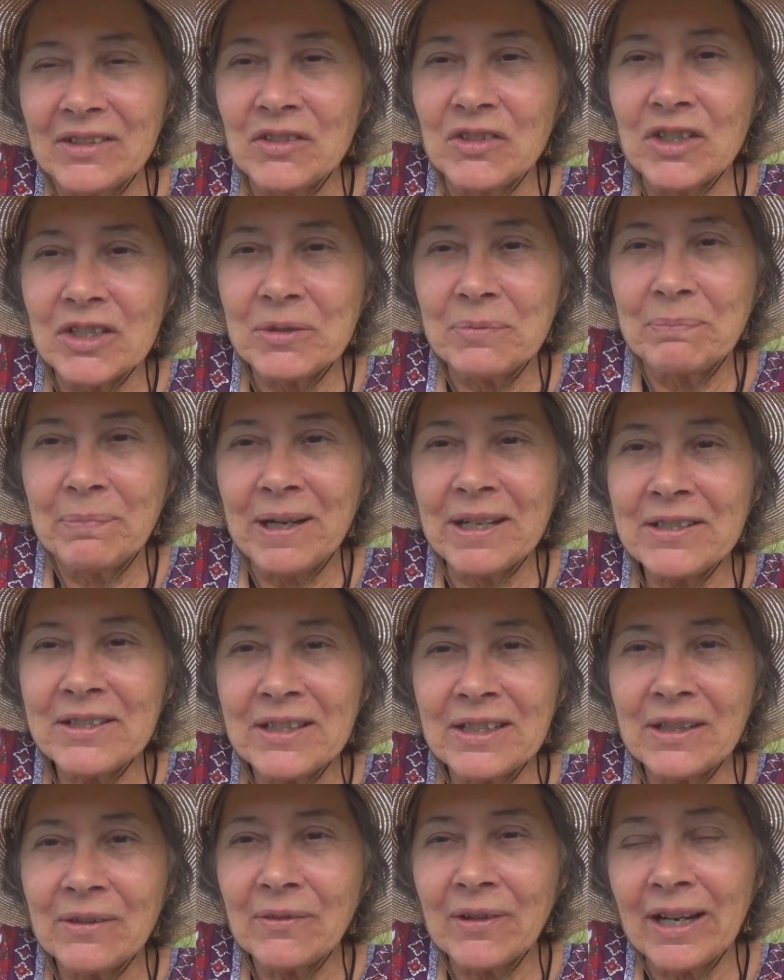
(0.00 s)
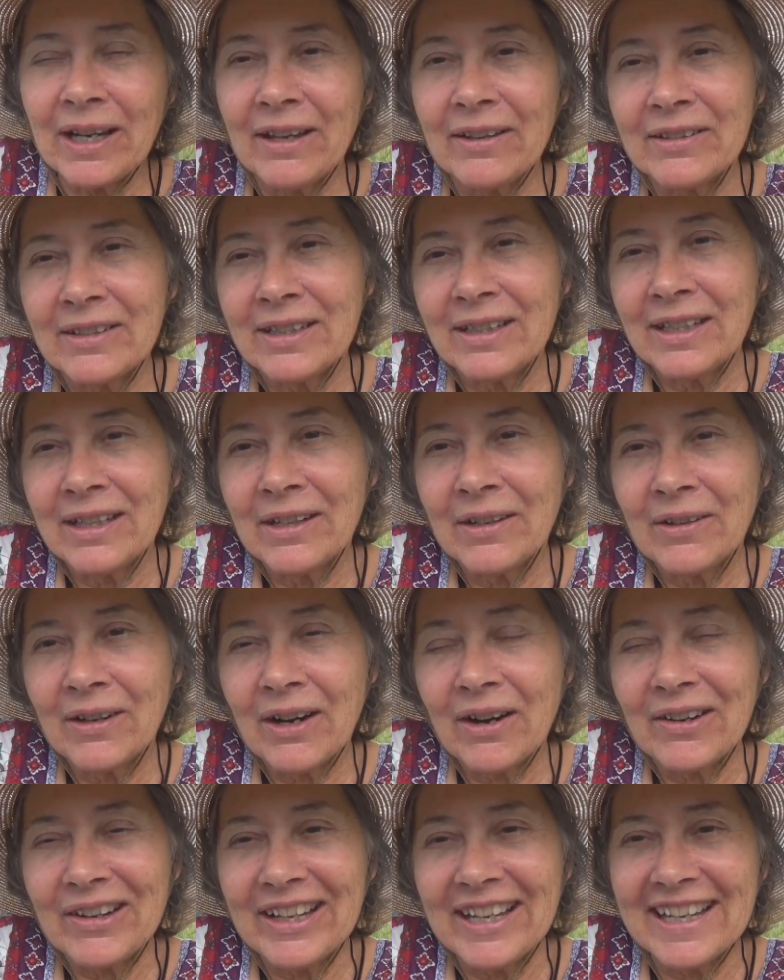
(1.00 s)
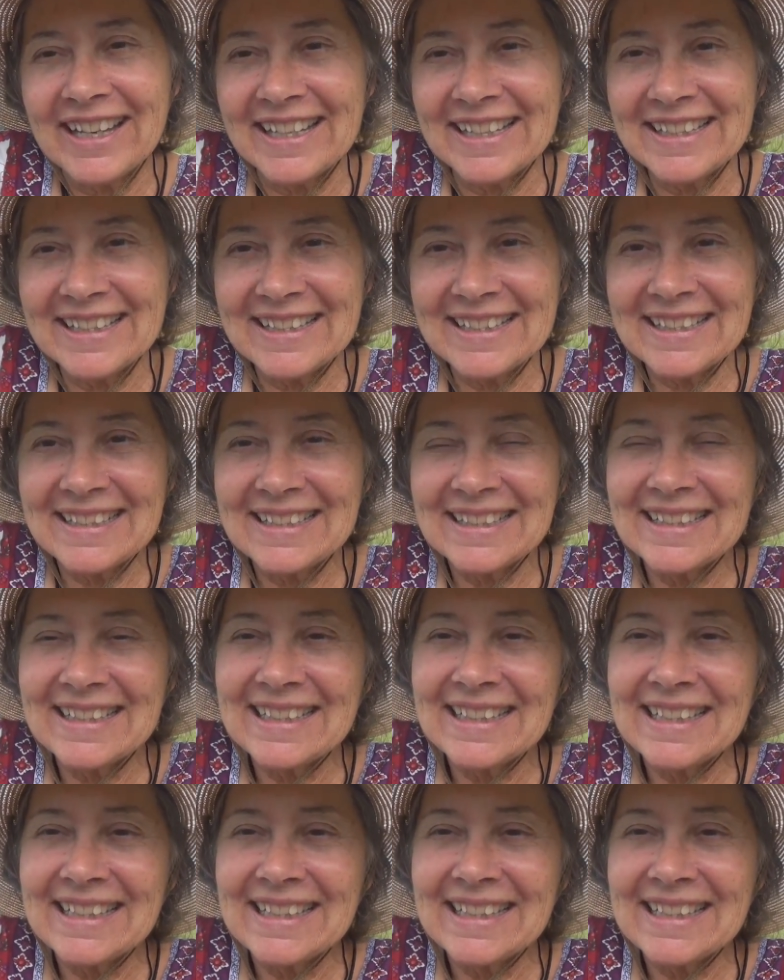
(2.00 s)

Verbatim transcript: just buzzing around near our heads,